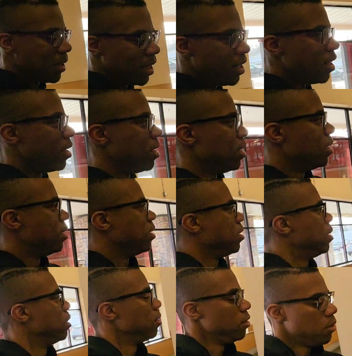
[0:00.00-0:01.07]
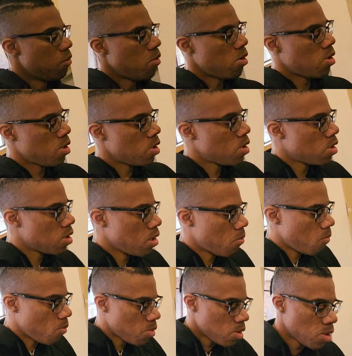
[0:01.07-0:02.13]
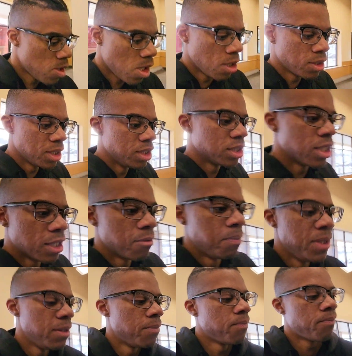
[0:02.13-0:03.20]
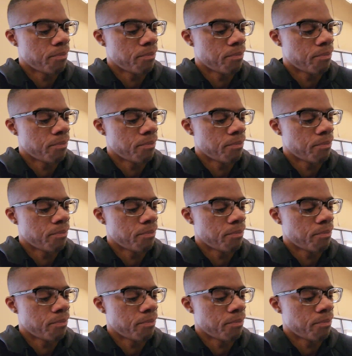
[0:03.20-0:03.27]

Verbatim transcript: money, you know? How things gotta be.